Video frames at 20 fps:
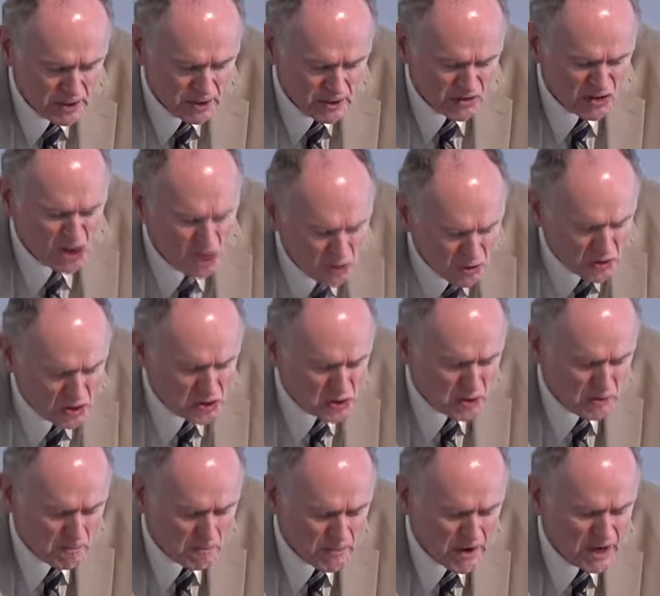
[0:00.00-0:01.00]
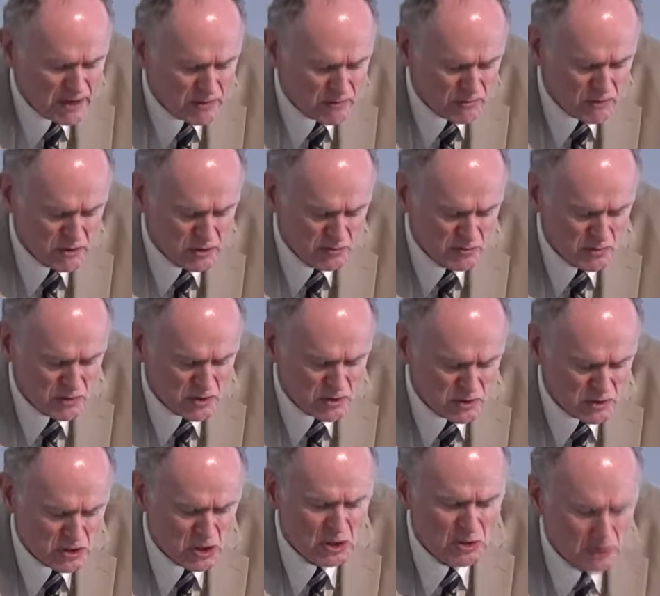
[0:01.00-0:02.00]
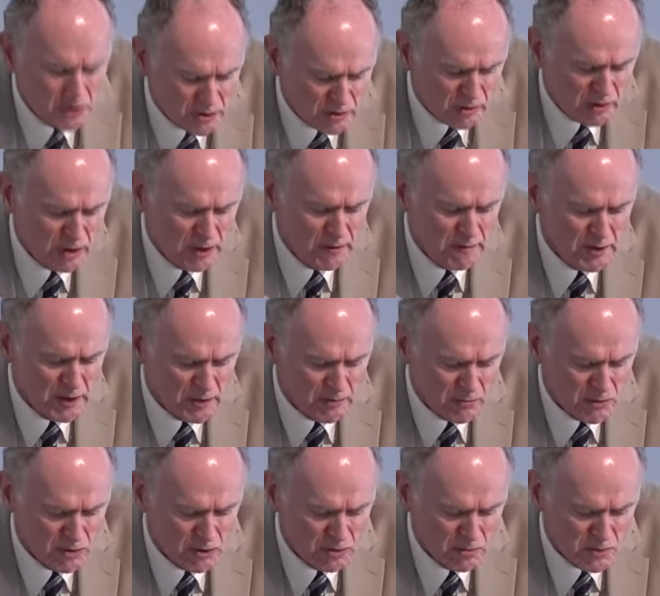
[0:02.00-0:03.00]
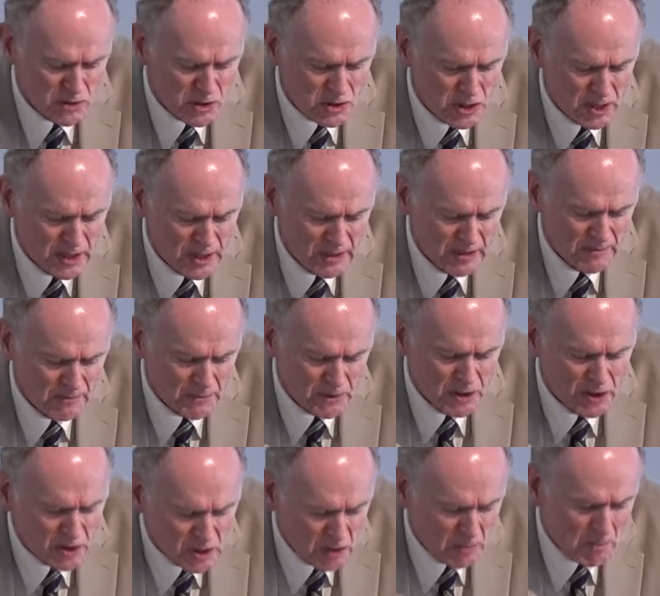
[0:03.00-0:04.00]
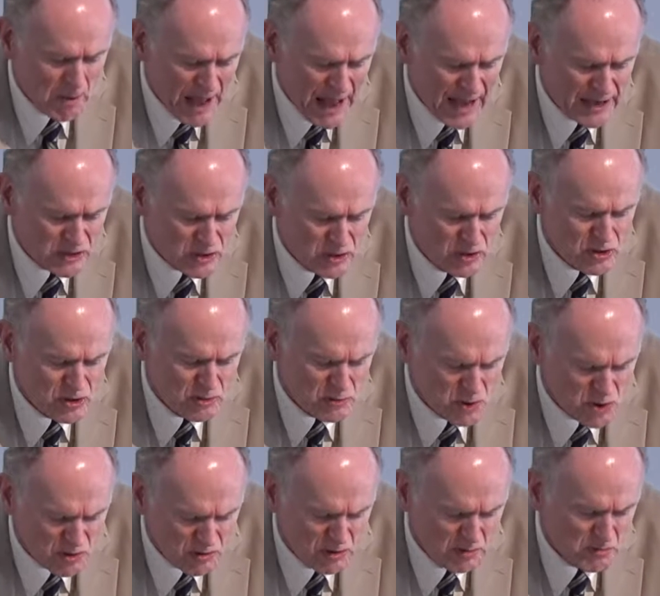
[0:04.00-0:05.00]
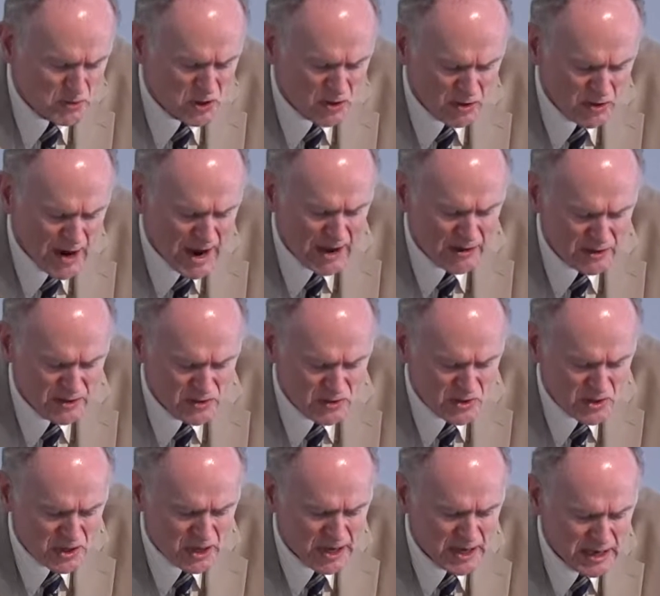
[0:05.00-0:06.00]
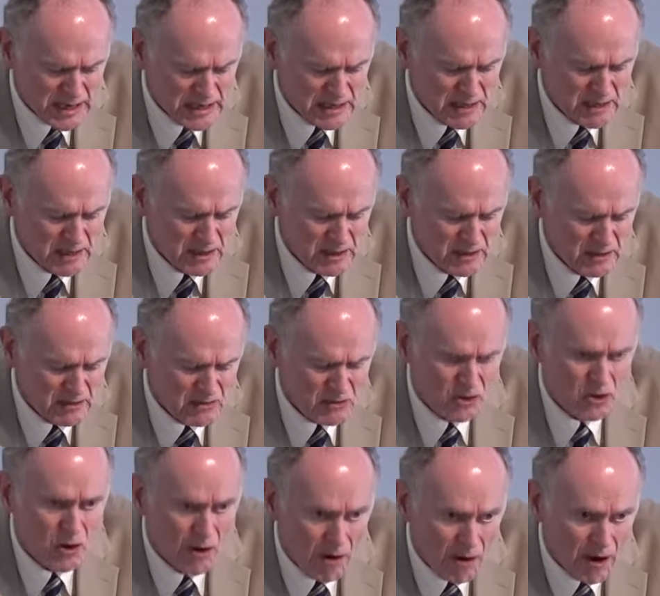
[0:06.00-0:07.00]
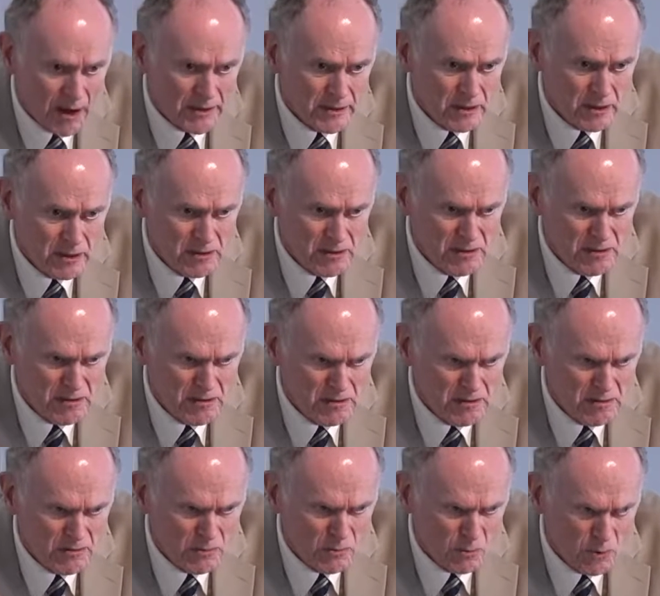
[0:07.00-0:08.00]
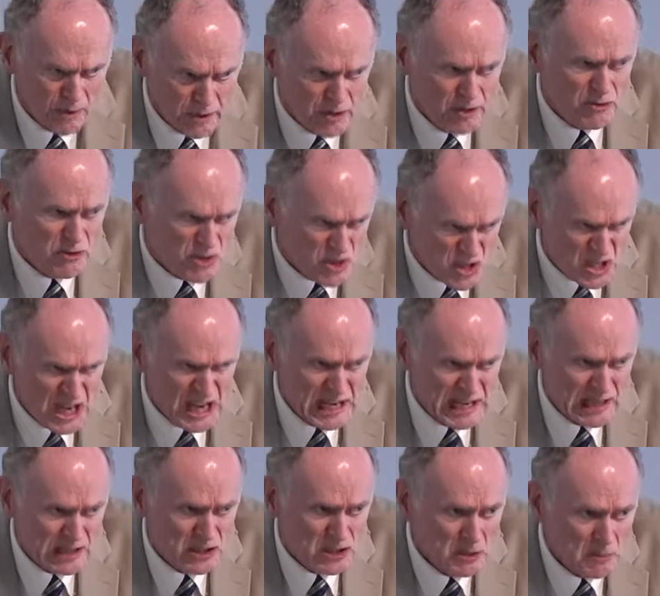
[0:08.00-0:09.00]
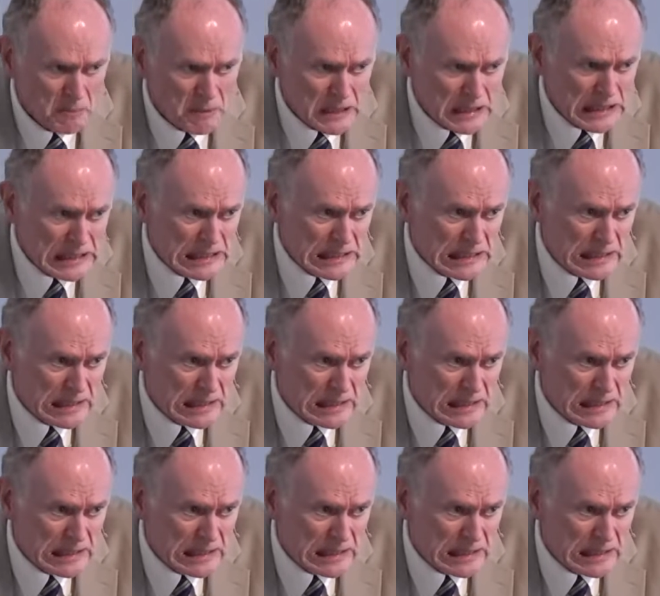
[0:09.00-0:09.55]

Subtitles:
Go to your bedrooms, go to your living rooms, get the passage of Scripture out and say, 'God, what are you saying to me?'"